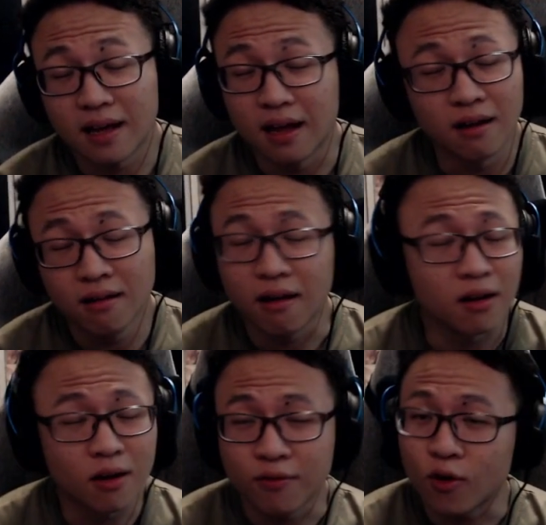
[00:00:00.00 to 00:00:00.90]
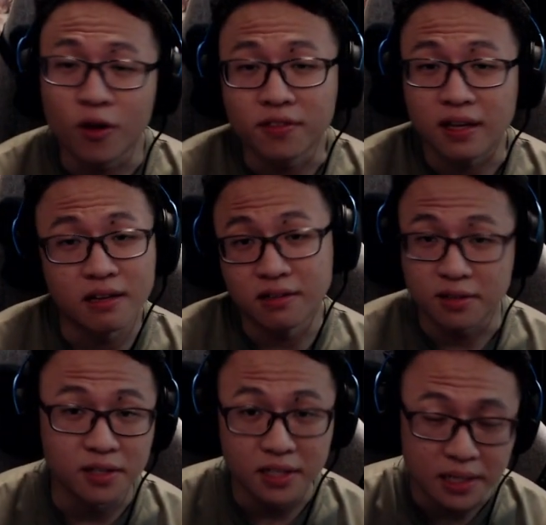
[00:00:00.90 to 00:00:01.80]
a lot of content
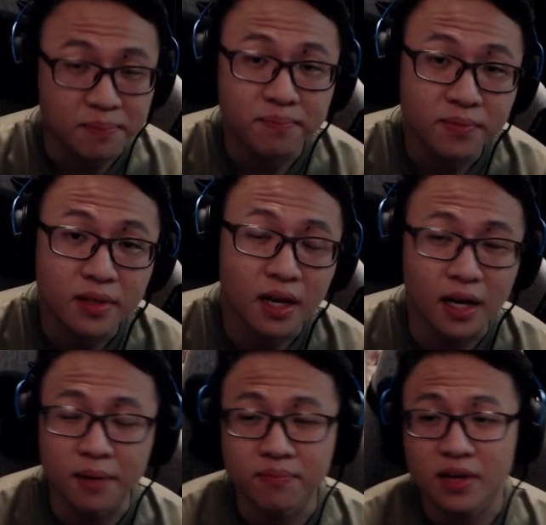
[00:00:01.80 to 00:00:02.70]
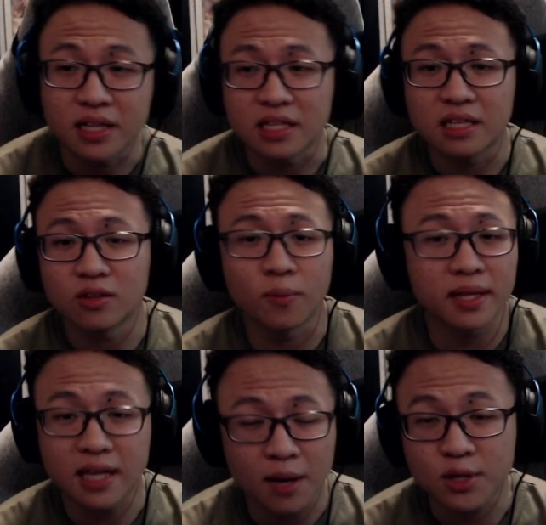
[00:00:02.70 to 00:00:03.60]
churning. And no
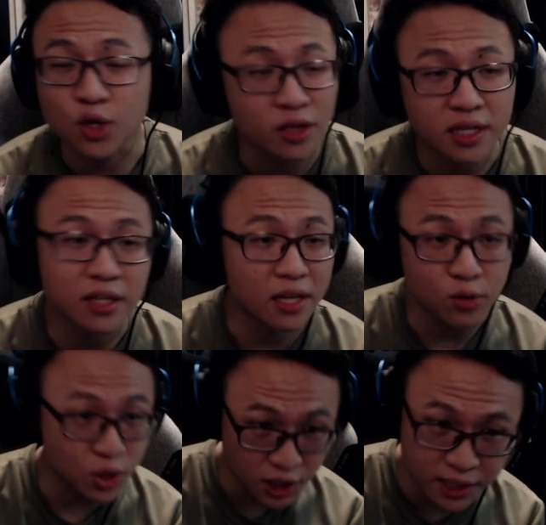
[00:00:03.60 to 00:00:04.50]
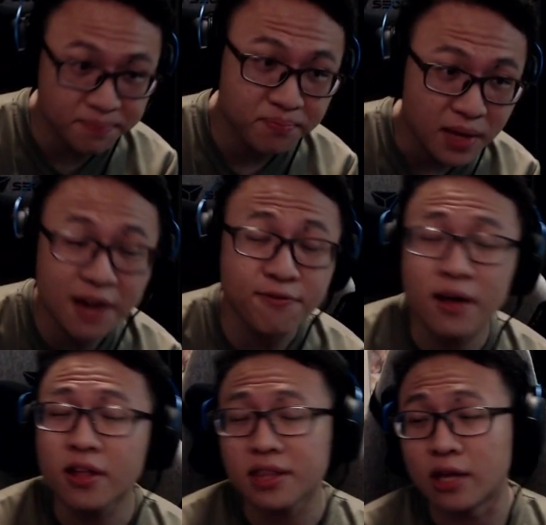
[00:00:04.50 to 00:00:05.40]
matter how much content that you churn, I
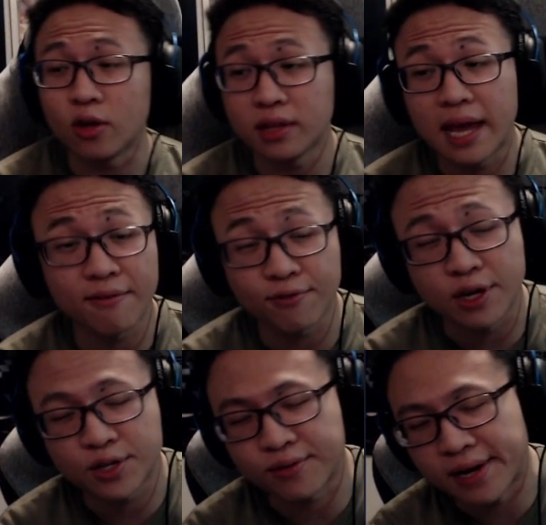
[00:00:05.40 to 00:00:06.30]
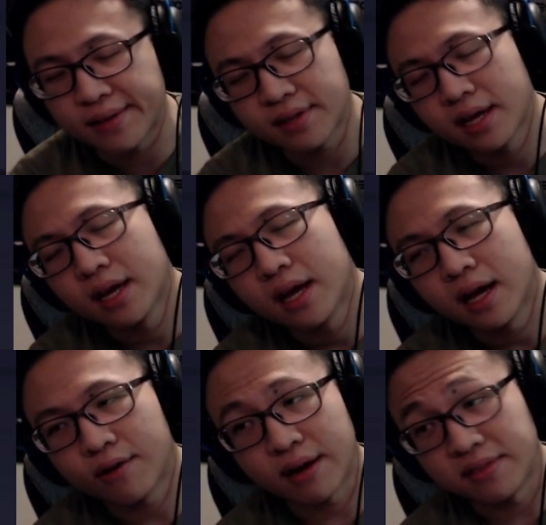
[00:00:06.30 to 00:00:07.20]
found out that on average, right
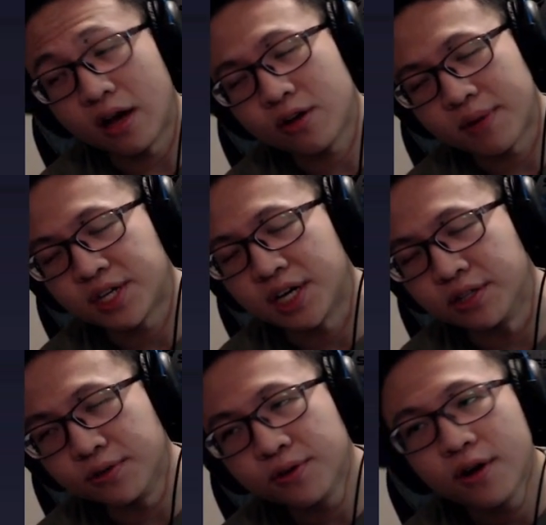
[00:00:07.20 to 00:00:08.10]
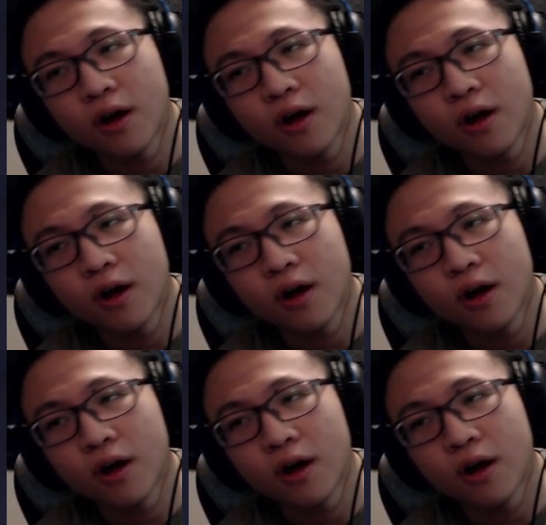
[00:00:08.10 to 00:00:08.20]
now in my channel,